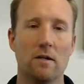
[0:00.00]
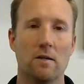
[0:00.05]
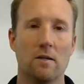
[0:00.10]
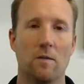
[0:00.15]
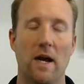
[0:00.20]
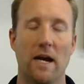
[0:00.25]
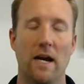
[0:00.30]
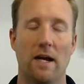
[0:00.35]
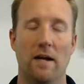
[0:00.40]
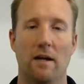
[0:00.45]

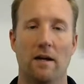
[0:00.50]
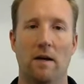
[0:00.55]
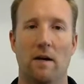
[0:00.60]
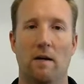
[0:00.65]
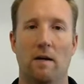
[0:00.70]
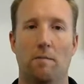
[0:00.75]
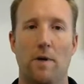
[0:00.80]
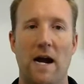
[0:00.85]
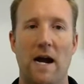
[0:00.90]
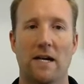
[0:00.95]
we had
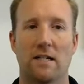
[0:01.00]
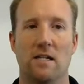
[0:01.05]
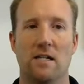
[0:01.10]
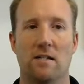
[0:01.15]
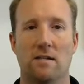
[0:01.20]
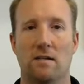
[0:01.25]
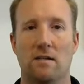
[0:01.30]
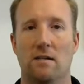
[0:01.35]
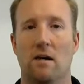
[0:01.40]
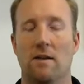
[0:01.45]
a, a,
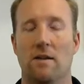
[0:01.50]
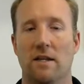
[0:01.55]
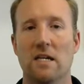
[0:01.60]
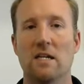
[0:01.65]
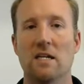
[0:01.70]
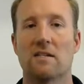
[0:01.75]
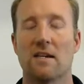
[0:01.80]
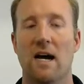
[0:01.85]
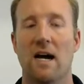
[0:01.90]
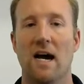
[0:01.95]
practice on the
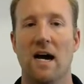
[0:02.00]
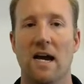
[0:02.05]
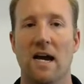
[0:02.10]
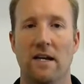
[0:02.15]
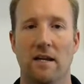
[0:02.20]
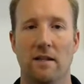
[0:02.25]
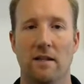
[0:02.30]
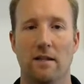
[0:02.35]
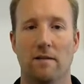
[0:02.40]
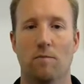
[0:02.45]
east side
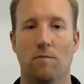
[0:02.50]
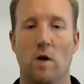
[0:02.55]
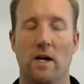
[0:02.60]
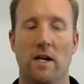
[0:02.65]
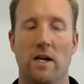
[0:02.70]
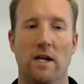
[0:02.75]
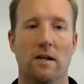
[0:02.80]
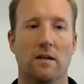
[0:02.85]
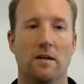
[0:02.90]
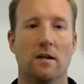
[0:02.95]
and one
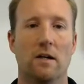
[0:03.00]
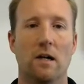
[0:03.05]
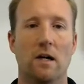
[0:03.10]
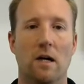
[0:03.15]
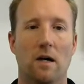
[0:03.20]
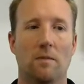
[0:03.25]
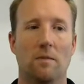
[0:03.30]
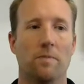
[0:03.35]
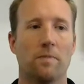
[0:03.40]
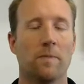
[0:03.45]
in
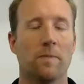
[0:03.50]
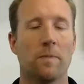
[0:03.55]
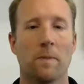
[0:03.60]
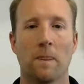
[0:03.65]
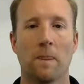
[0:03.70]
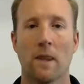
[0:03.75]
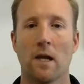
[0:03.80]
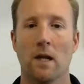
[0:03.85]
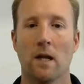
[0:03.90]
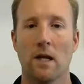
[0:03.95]
um,
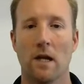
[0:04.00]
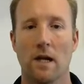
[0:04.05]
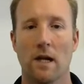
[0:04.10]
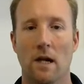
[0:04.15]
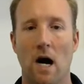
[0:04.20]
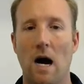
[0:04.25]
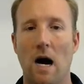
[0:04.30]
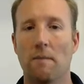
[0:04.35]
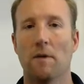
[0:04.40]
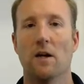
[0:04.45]
in
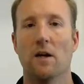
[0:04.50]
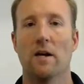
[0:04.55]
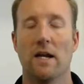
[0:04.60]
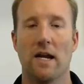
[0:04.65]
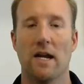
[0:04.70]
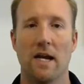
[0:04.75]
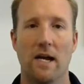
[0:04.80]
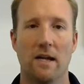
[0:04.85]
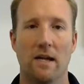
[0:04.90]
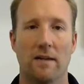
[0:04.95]
Auburn,
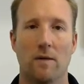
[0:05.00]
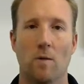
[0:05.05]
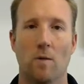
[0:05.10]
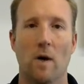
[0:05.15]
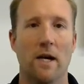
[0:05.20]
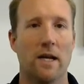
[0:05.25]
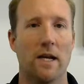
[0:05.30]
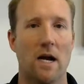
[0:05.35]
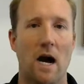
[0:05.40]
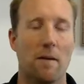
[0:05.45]
and the
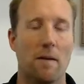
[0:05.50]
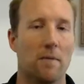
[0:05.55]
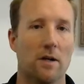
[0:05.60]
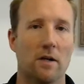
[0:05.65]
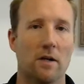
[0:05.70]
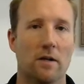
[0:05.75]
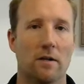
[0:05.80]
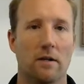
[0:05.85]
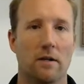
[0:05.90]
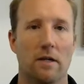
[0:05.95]
one in
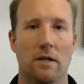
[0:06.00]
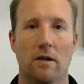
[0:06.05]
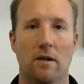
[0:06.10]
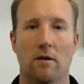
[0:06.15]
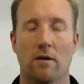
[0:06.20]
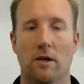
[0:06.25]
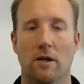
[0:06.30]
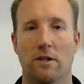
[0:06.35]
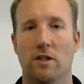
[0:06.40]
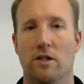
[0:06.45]
Auburn, you
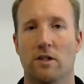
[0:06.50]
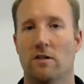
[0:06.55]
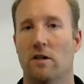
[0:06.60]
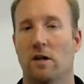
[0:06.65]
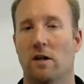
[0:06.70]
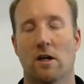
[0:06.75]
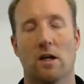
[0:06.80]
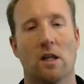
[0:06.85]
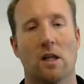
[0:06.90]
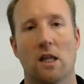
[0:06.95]
know, it just
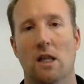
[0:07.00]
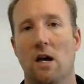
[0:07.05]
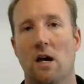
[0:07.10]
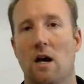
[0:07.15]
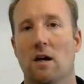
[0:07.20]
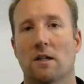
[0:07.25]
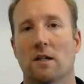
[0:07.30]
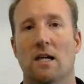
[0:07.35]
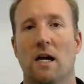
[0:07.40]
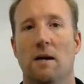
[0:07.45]
took a
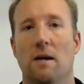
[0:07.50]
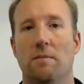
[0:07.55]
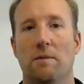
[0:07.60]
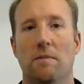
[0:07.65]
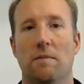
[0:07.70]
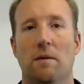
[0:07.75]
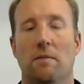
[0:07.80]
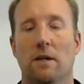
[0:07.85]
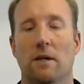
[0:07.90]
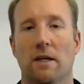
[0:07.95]
long time to
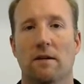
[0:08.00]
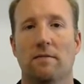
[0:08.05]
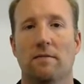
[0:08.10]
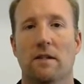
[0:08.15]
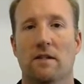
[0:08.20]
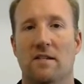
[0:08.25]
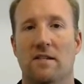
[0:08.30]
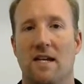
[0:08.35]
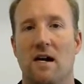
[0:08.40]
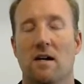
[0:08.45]
be able to even
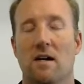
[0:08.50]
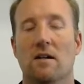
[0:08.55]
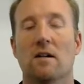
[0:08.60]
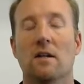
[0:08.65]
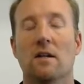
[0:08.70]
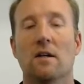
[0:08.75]
sell.